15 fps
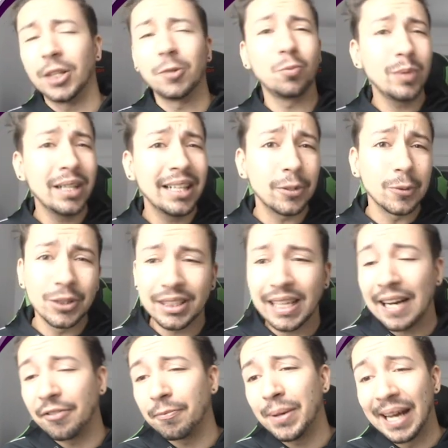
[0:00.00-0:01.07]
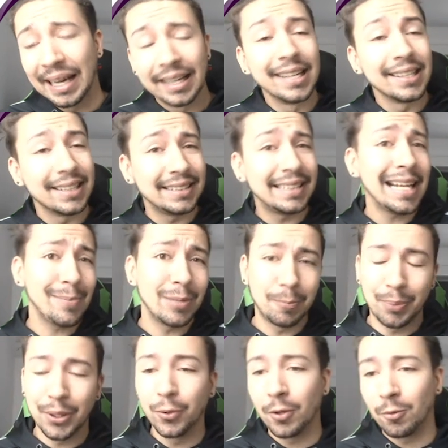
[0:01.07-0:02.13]
so real safe pick. The team is
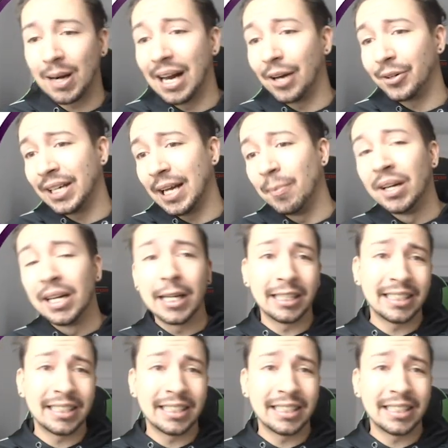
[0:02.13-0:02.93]
built around him.